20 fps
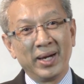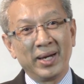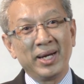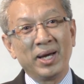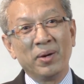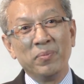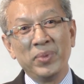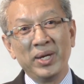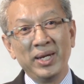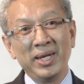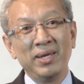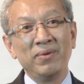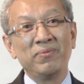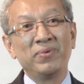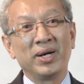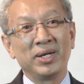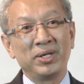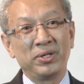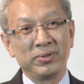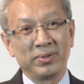There are many
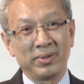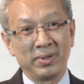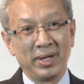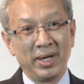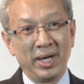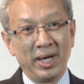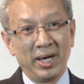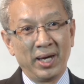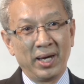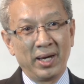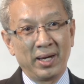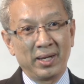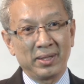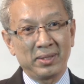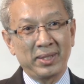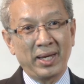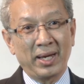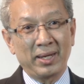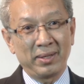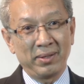virtual uh,
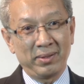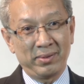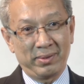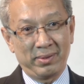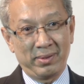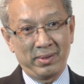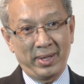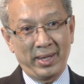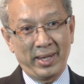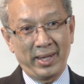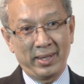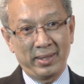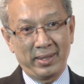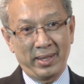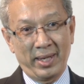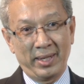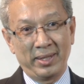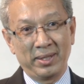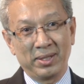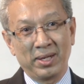technical uh,
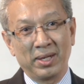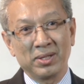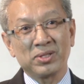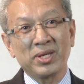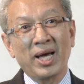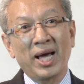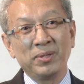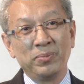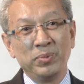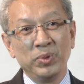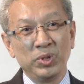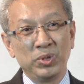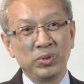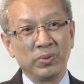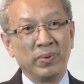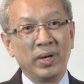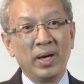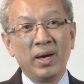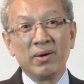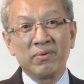and uh, science
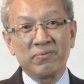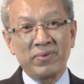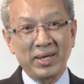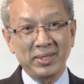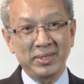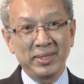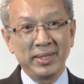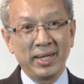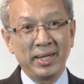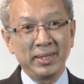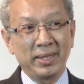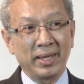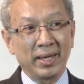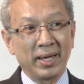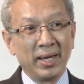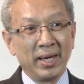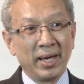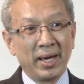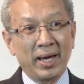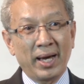museum.
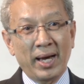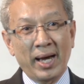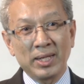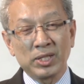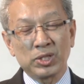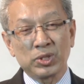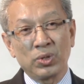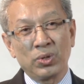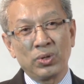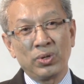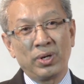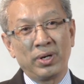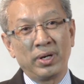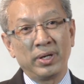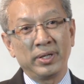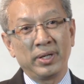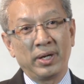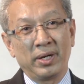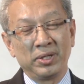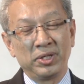Fascinating. Uh, I saw
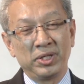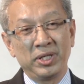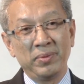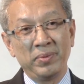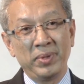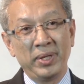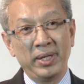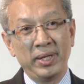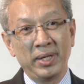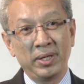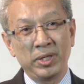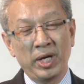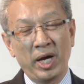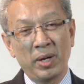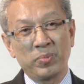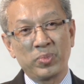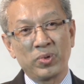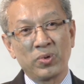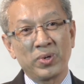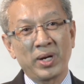on, on TV here you
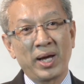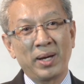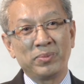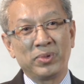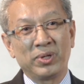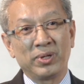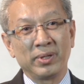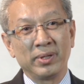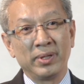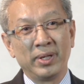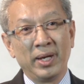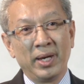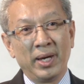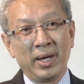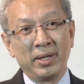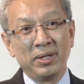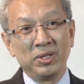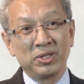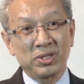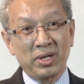have program on
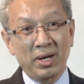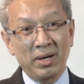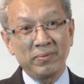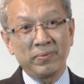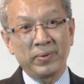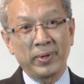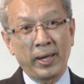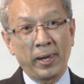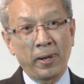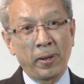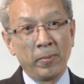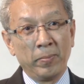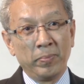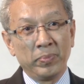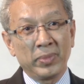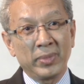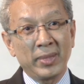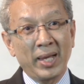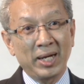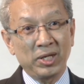Discovery,
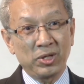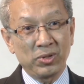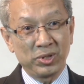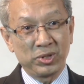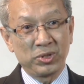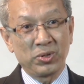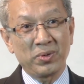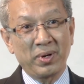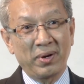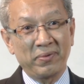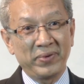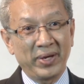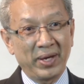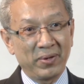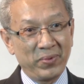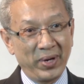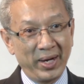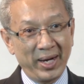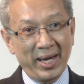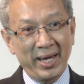National Geographic.
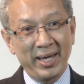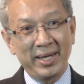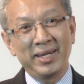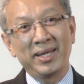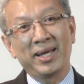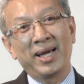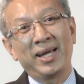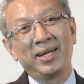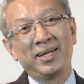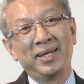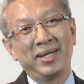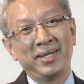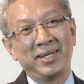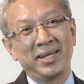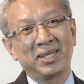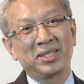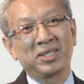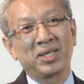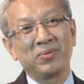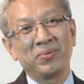When I, di I did the
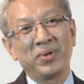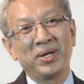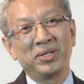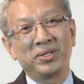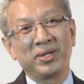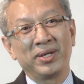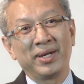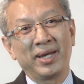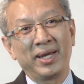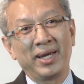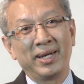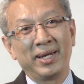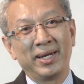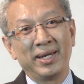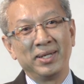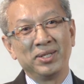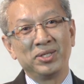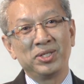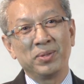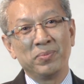excavation in,
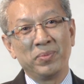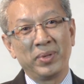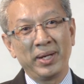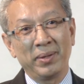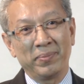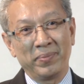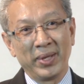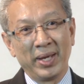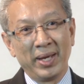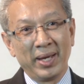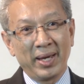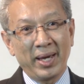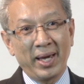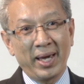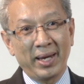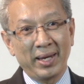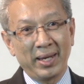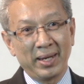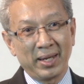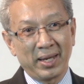in Siem Reap
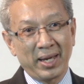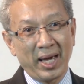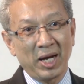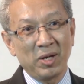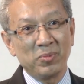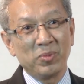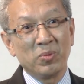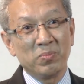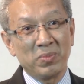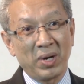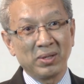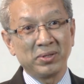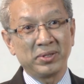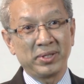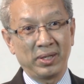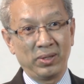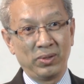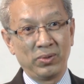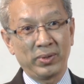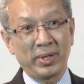and in the Cardamom
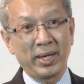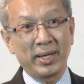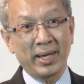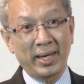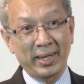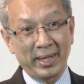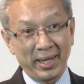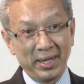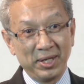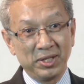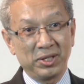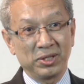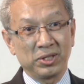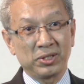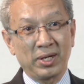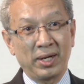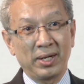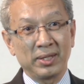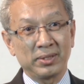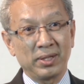Mountain looking at ancient
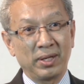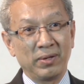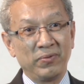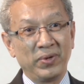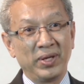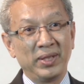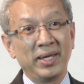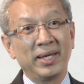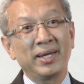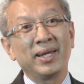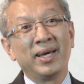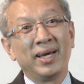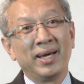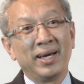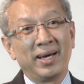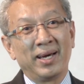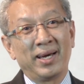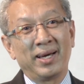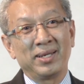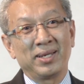skeleton, we did
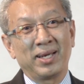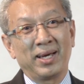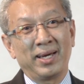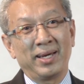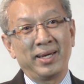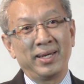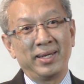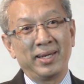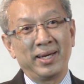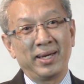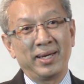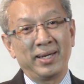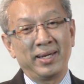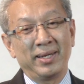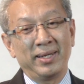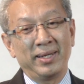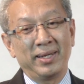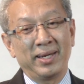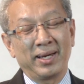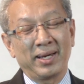a, a,
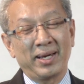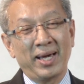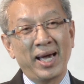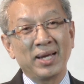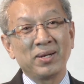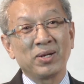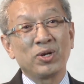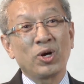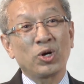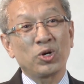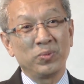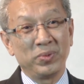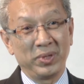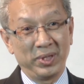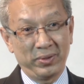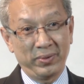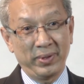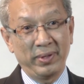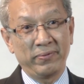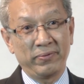a, a kind of
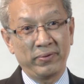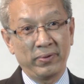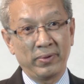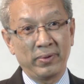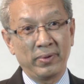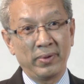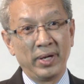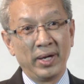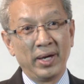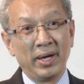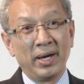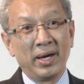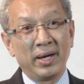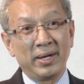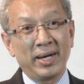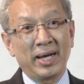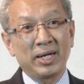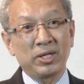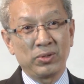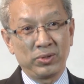documentary for
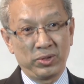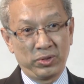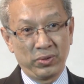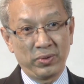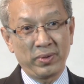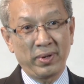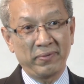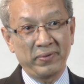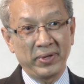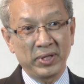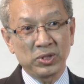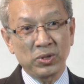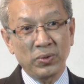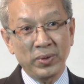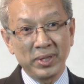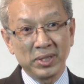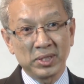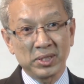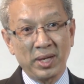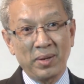National Geographic. So
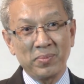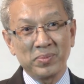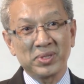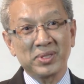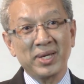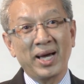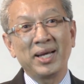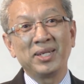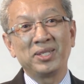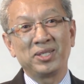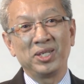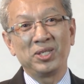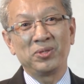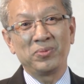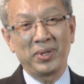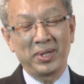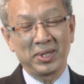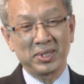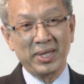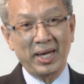in some science, it's
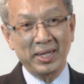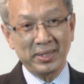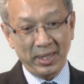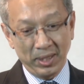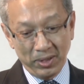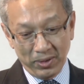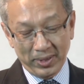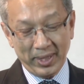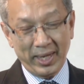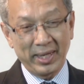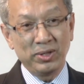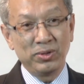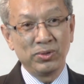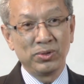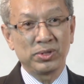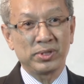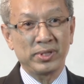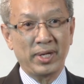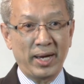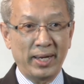very exciting. You can
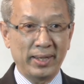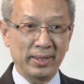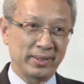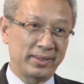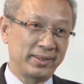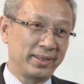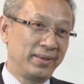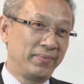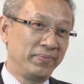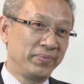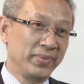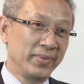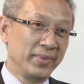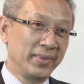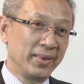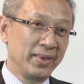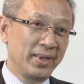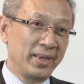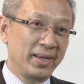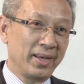use science
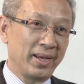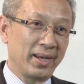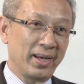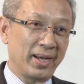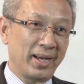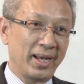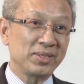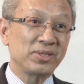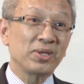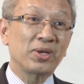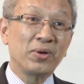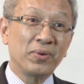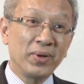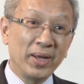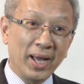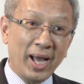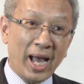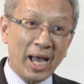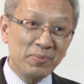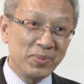uh, as a
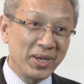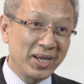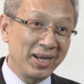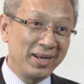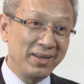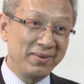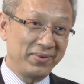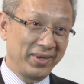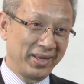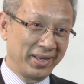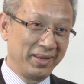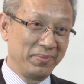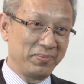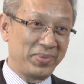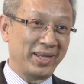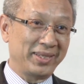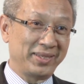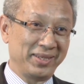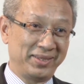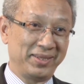career. I make a living
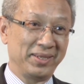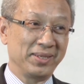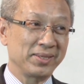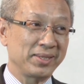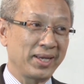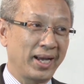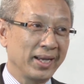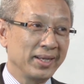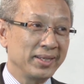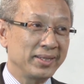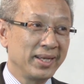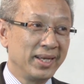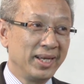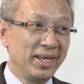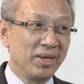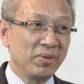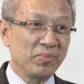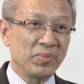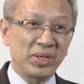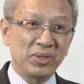practicing science,
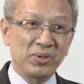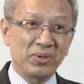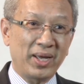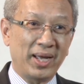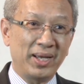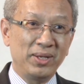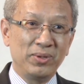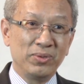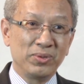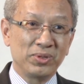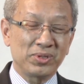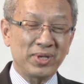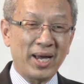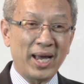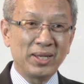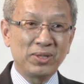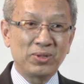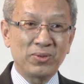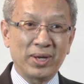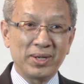but you can use
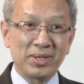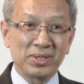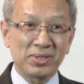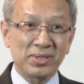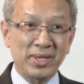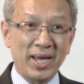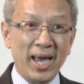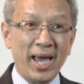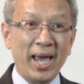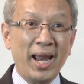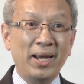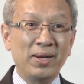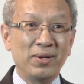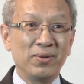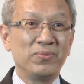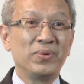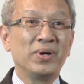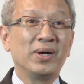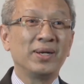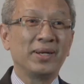science to understand
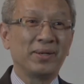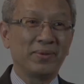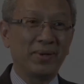the world